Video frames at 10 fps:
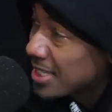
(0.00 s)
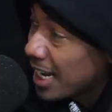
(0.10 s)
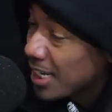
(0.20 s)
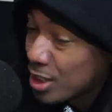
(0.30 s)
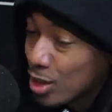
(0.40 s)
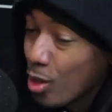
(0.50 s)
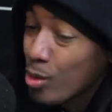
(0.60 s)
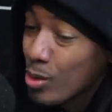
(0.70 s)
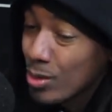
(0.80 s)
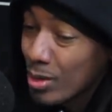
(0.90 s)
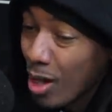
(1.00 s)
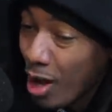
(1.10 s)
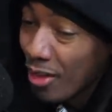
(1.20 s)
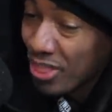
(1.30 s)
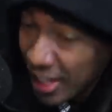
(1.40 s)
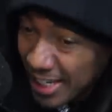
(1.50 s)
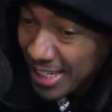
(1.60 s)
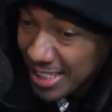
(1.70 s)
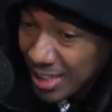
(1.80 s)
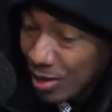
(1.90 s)
stay so
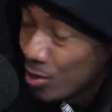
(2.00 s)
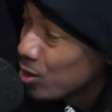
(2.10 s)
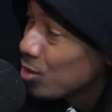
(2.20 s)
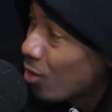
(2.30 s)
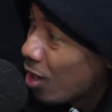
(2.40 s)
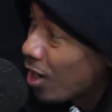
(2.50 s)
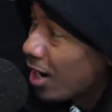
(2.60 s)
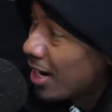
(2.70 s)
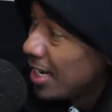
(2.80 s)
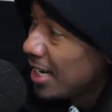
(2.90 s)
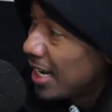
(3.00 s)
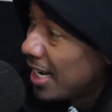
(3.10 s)
authentic to who you are mm -hmm.